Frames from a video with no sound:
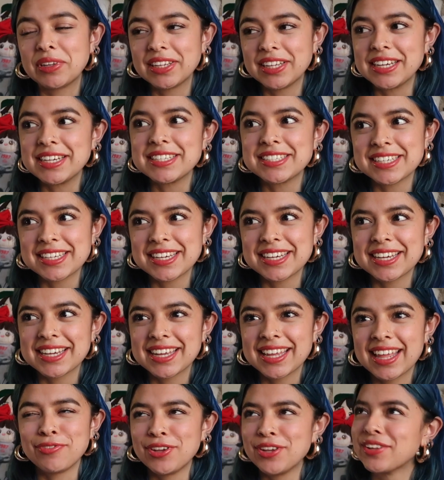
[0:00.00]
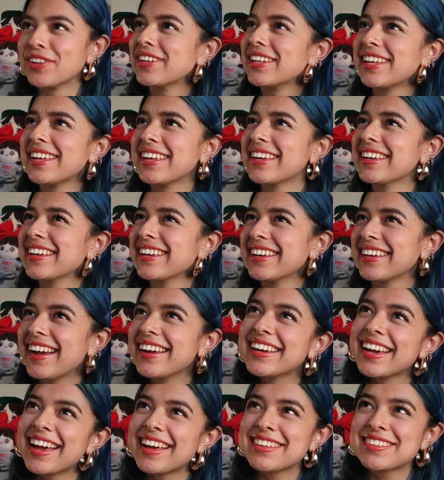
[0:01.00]
pleasing feeling,
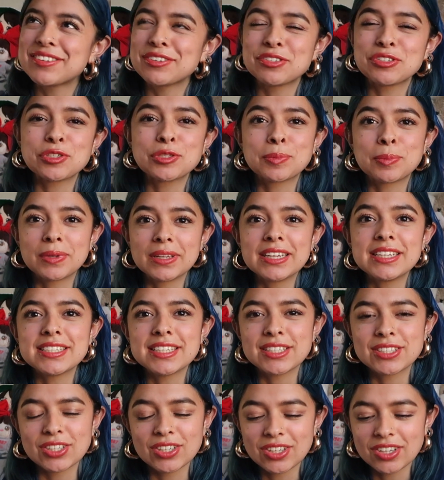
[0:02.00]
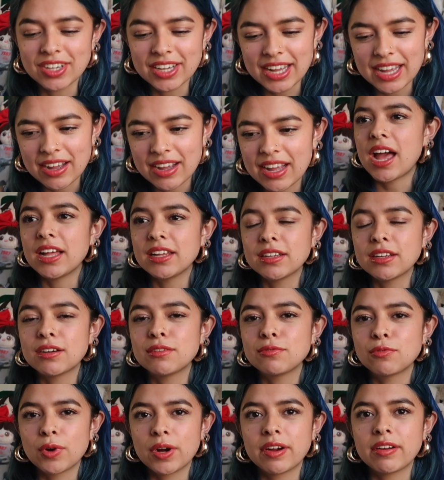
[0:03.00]
I guess, or just pleasing to look at. I
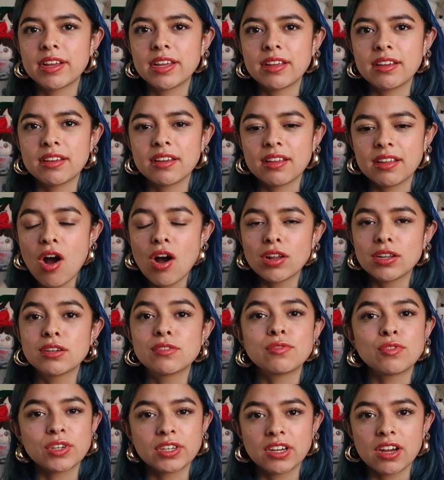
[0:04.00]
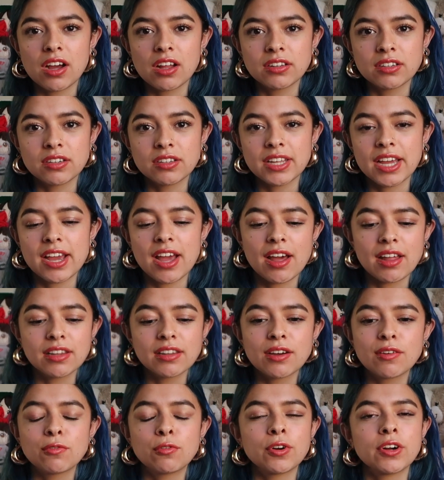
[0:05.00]
love wearing all of one color. Like, I
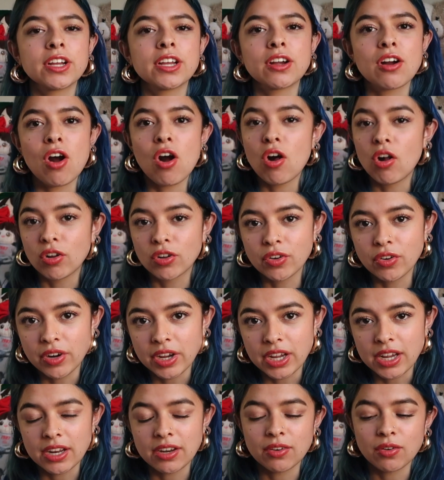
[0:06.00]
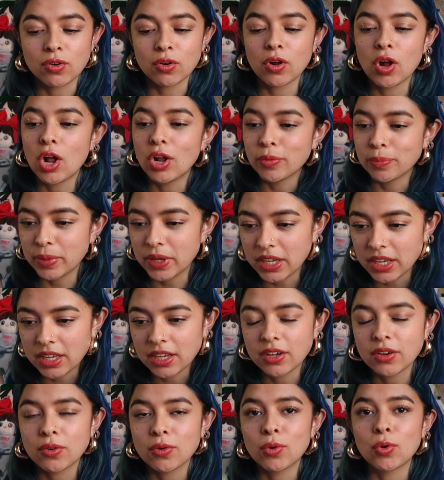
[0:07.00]
love wearing all green or all
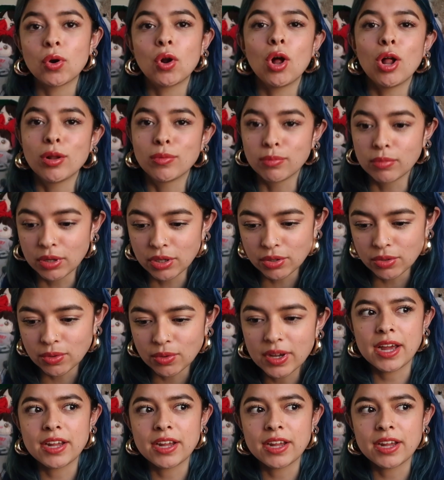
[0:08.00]
pink or all blue.